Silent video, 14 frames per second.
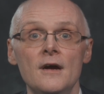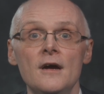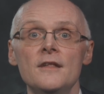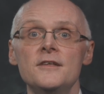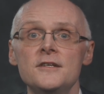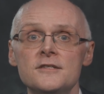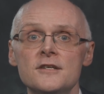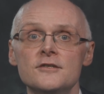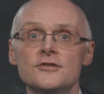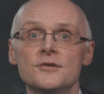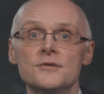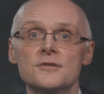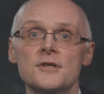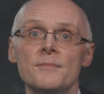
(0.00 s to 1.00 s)
These
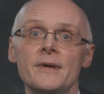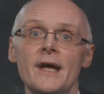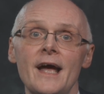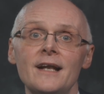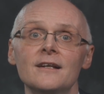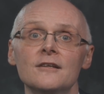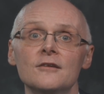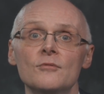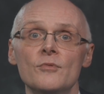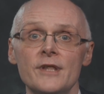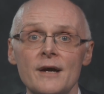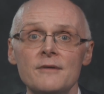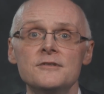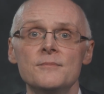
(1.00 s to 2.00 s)
issues can be handled
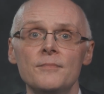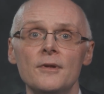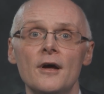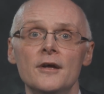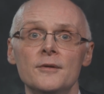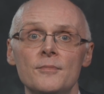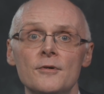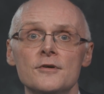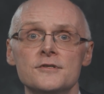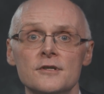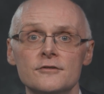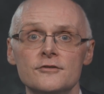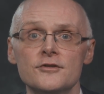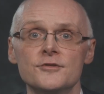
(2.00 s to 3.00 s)
without implying a
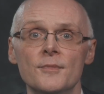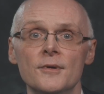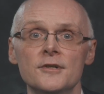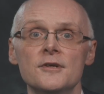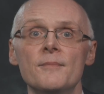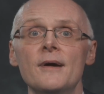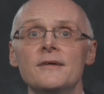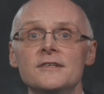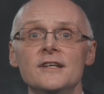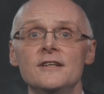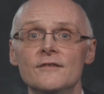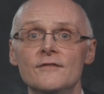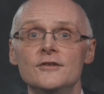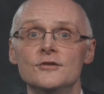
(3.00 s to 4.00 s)
personal judgment about an
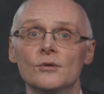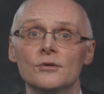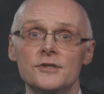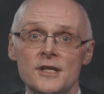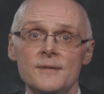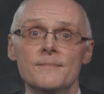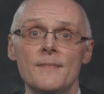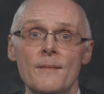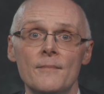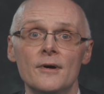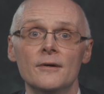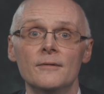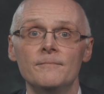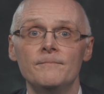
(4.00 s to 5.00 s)
individual team member.